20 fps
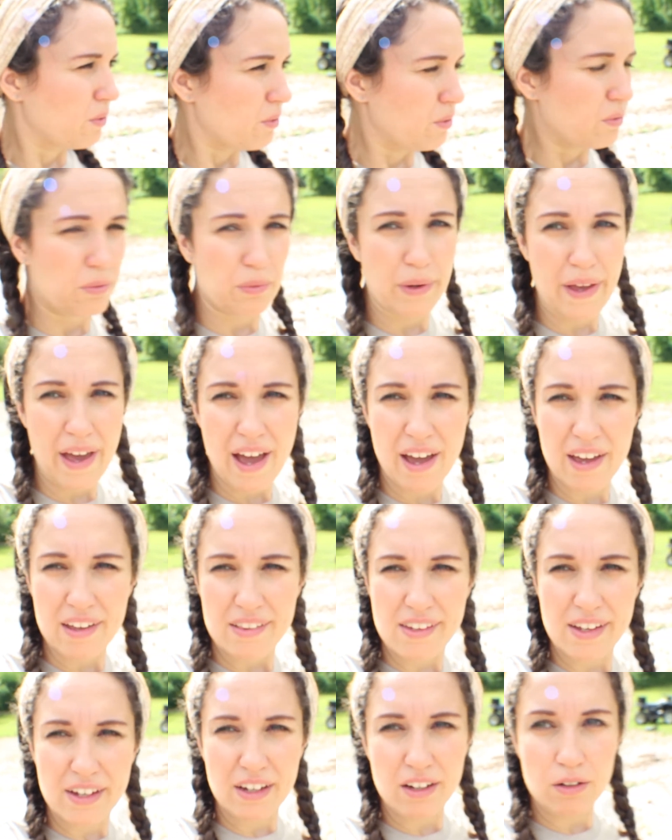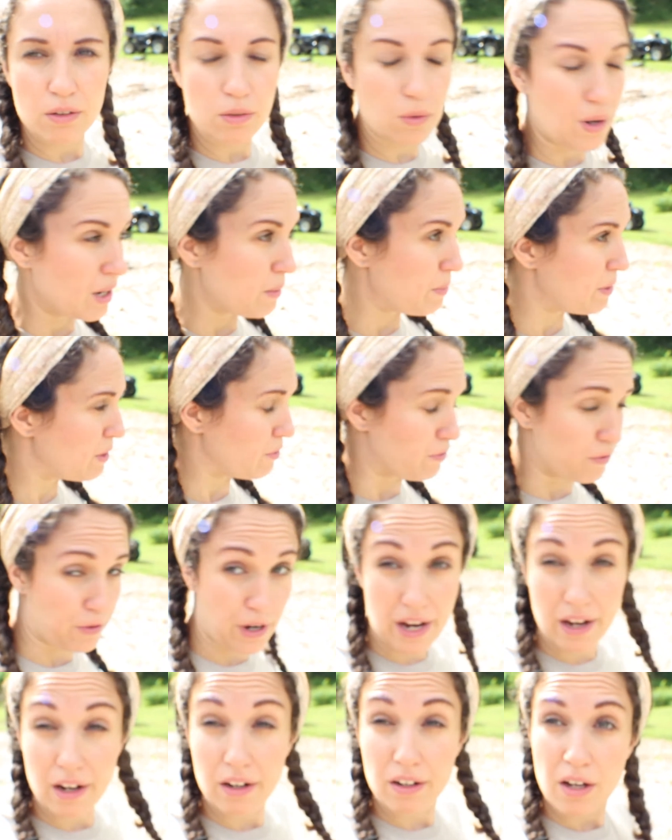We had like quite a bit of
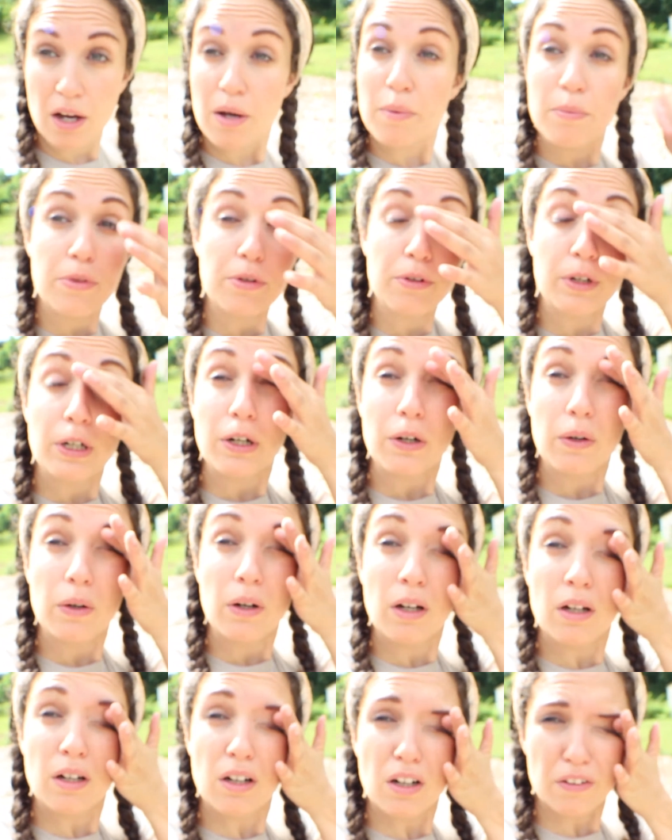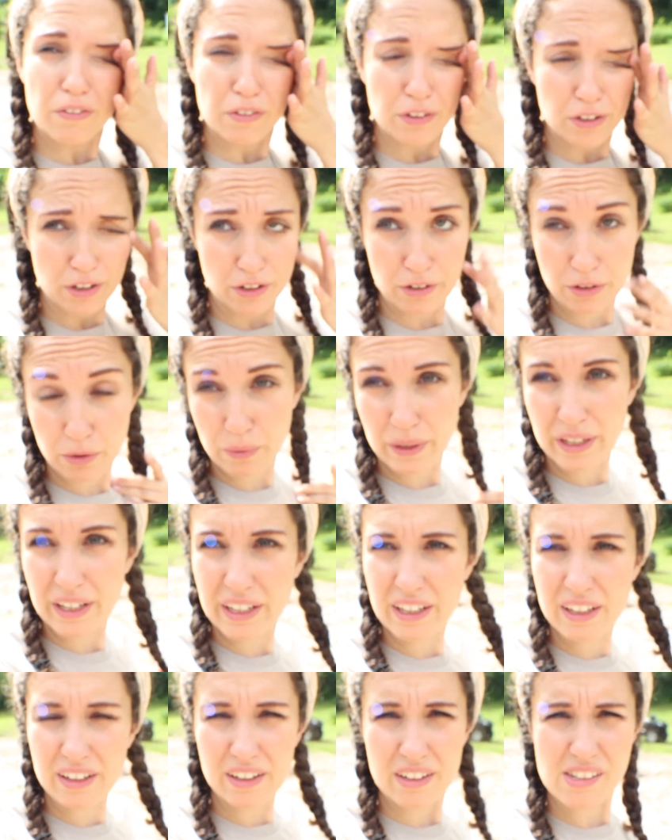rain come through over the
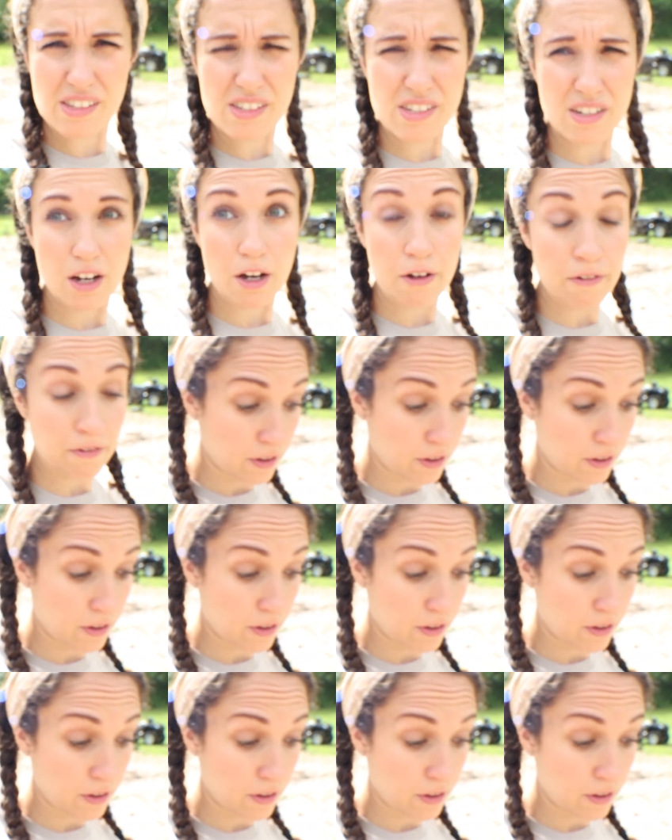weekend and stuff.